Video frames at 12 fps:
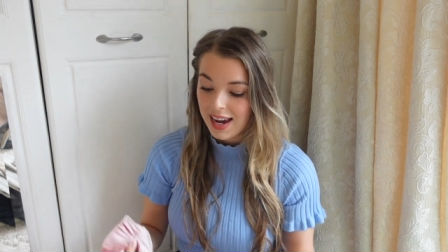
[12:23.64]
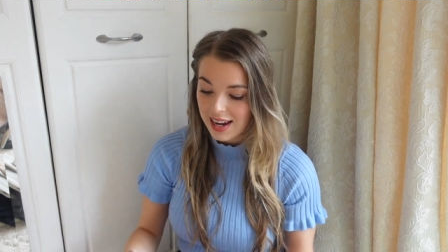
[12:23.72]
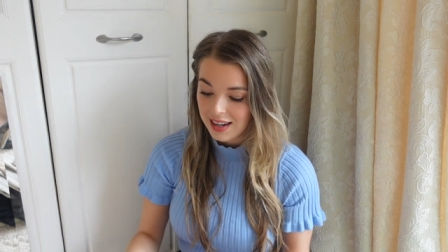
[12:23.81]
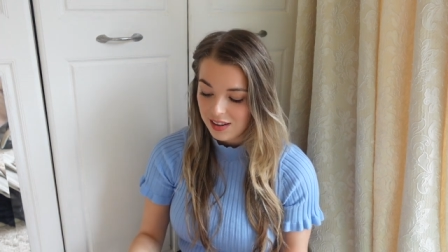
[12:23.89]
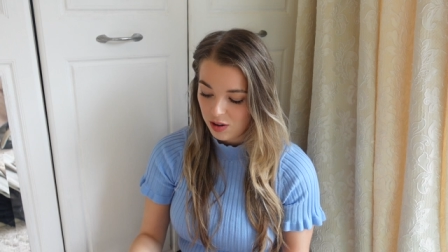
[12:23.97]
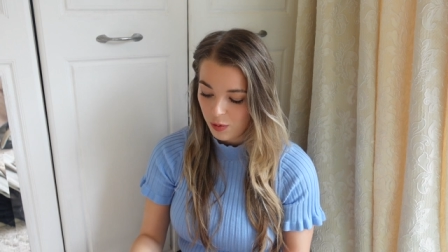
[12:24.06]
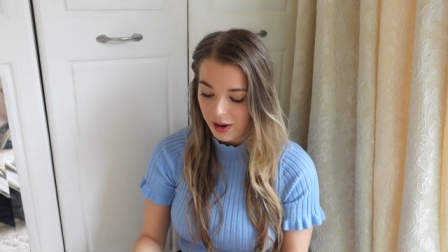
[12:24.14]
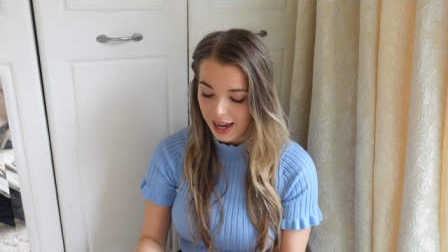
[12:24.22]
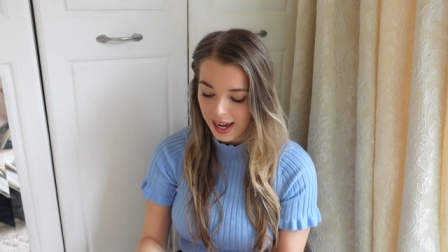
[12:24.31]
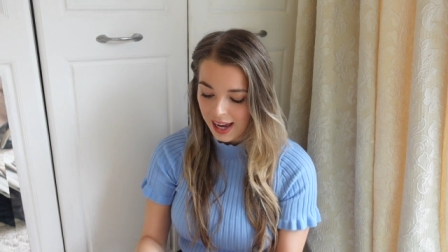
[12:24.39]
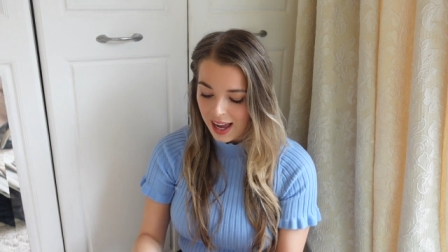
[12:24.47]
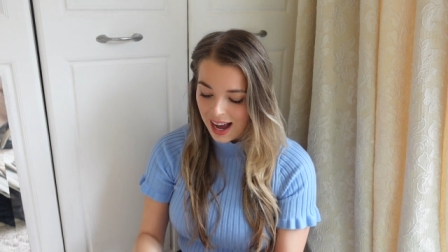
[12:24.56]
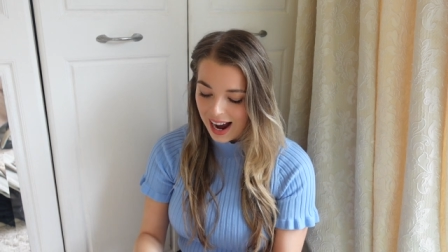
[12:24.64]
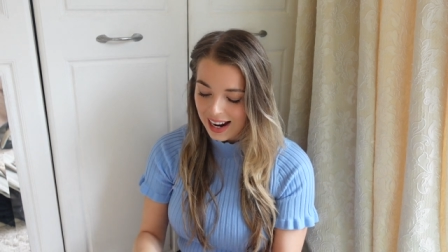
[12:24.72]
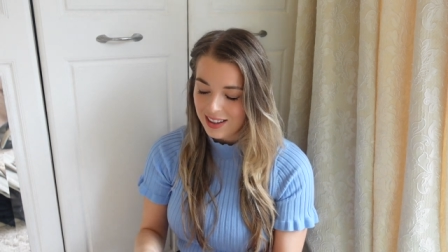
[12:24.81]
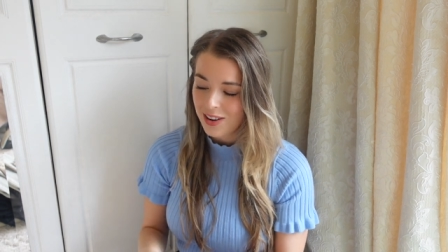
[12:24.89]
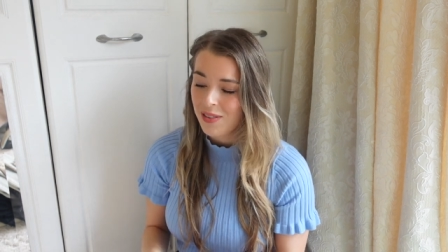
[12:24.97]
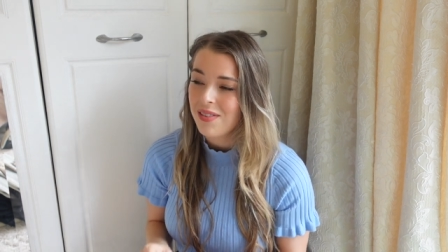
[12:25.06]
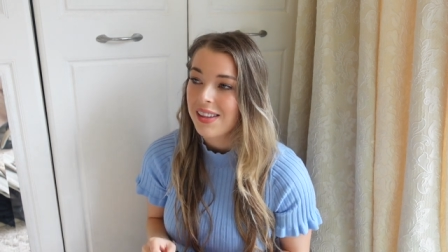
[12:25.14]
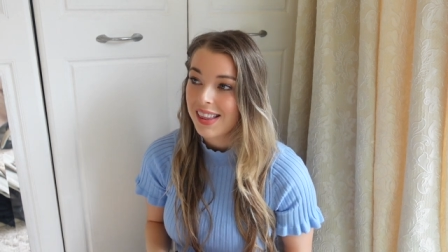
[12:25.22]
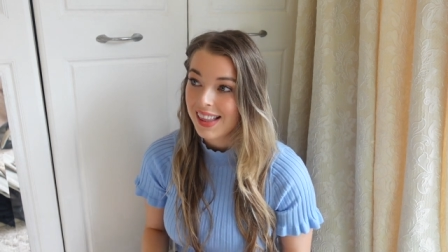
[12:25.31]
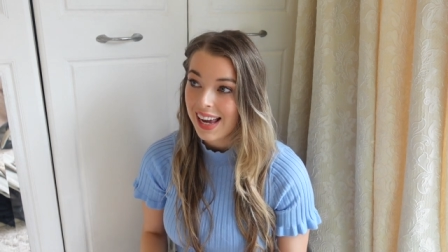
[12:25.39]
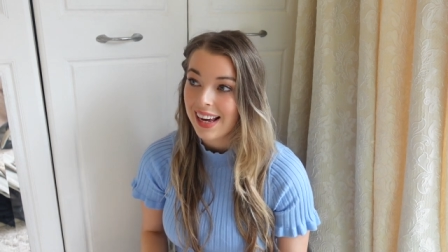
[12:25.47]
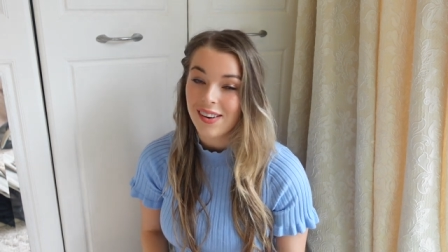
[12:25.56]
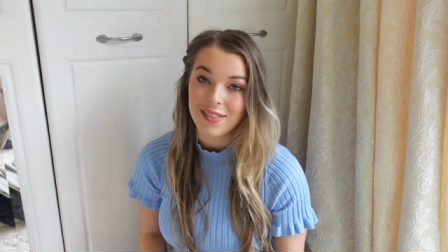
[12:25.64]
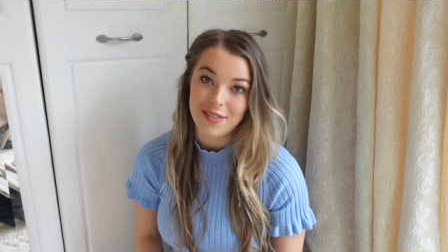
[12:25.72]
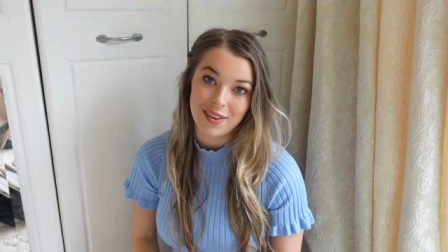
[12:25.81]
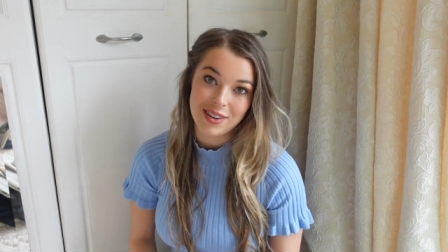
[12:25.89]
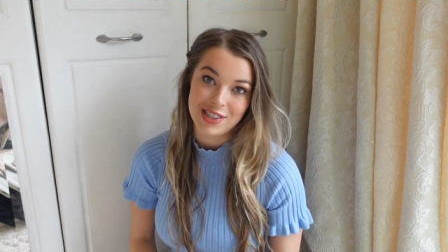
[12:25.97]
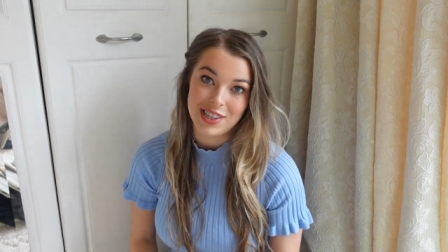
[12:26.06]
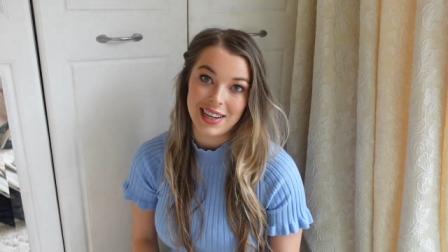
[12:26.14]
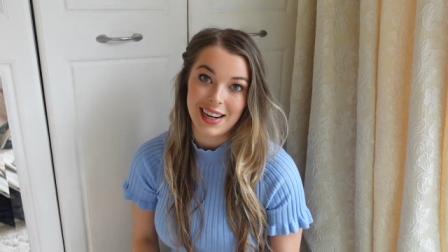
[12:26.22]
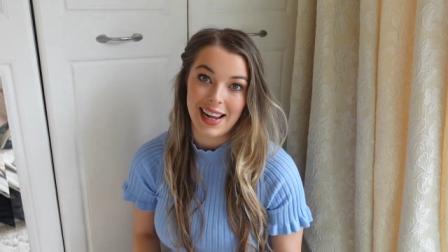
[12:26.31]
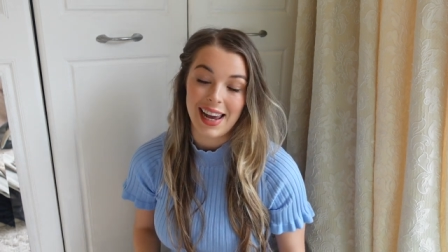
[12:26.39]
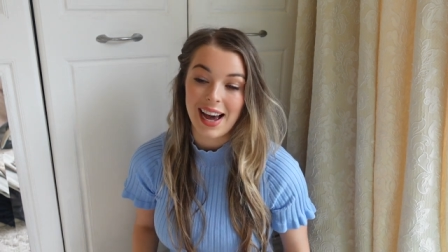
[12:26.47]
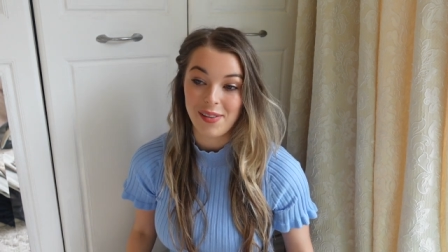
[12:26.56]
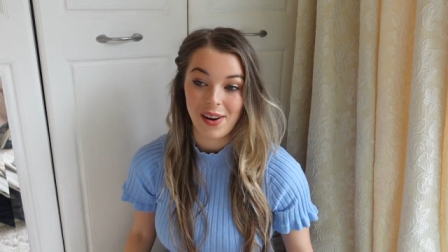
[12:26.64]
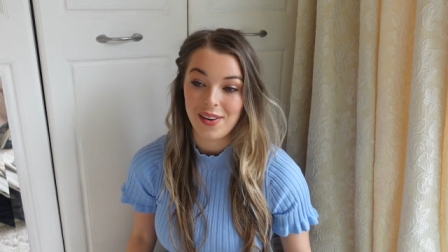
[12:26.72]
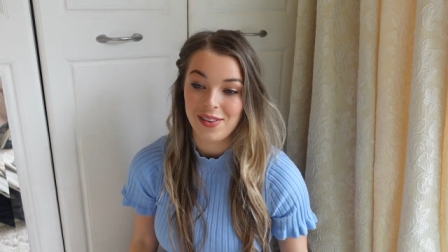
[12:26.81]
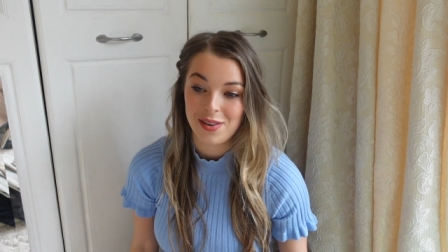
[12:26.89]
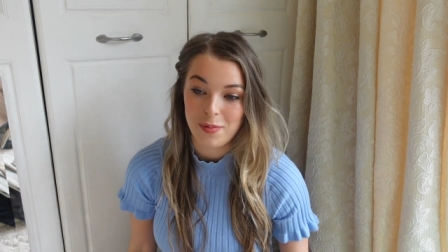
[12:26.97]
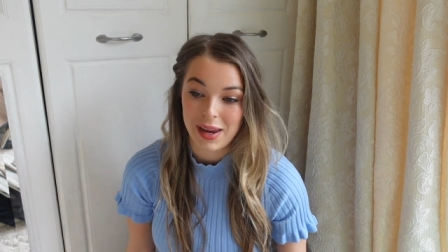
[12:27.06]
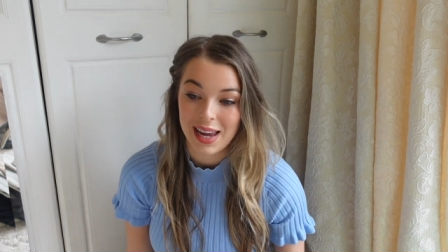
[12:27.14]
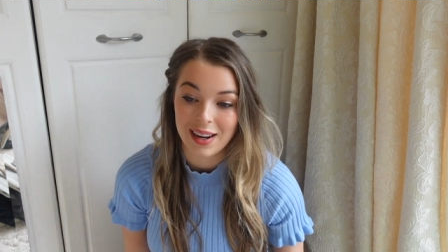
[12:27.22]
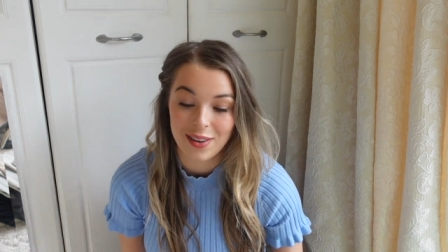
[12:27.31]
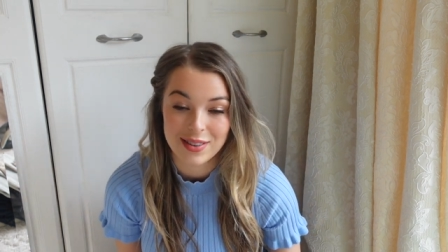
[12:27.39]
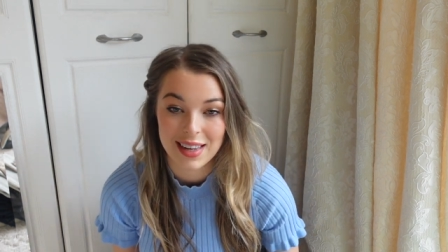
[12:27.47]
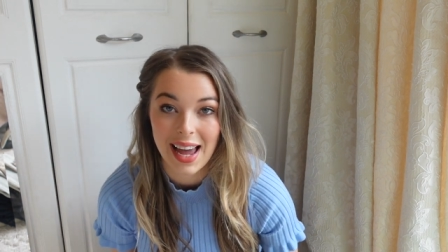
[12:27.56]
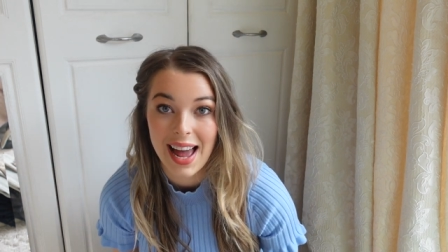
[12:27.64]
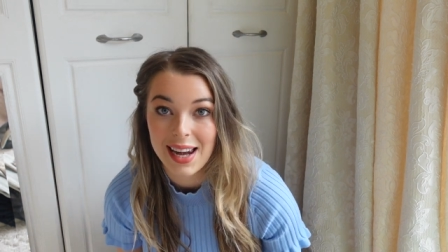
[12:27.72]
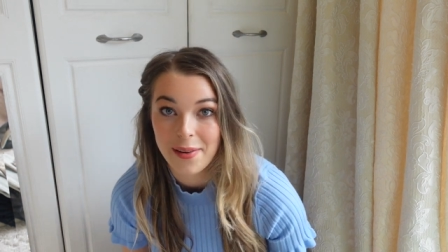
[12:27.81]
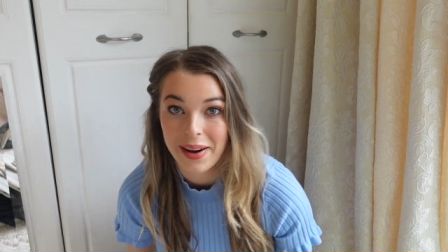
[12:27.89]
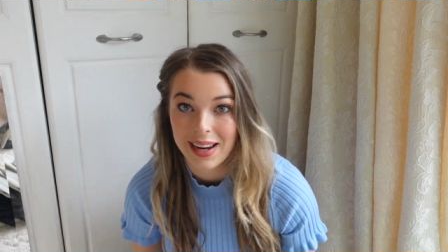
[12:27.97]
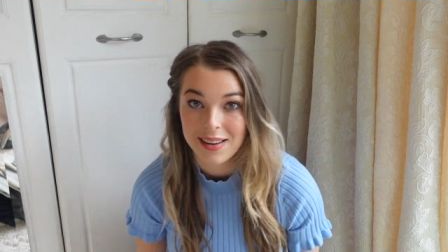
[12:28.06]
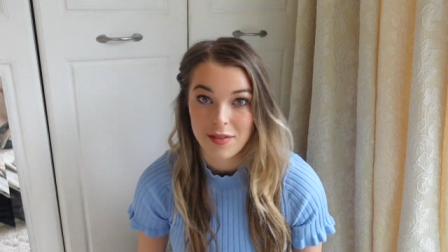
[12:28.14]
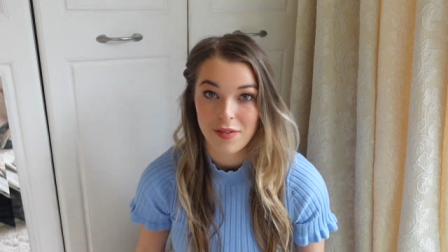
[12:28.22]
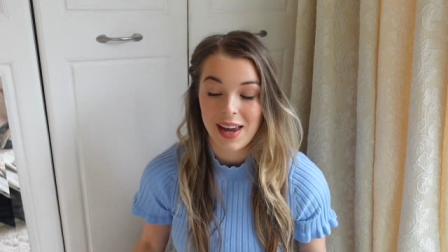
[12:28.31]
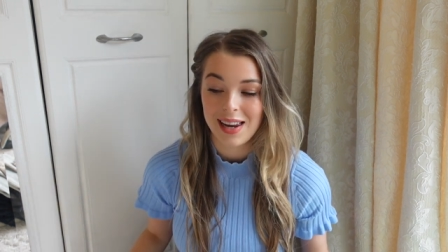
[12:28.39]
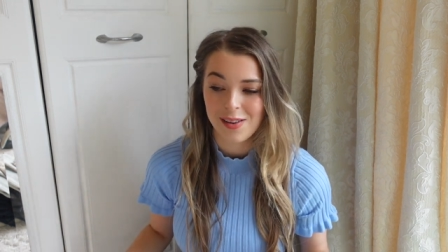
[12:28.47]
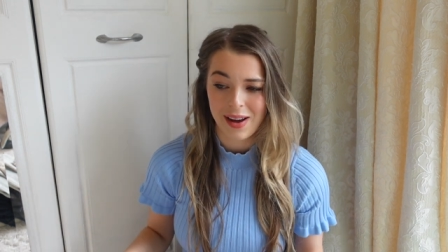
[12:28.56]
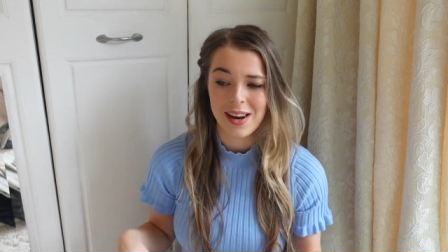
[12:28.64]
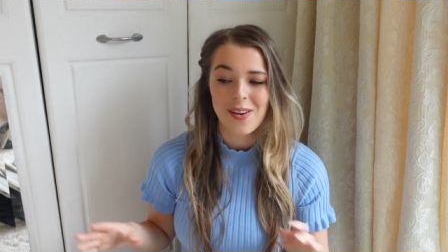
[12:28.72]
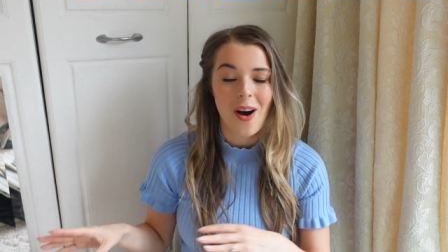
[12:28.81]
into it. I don't think, unfortunately, I'm going to be losing any weight to fit into it.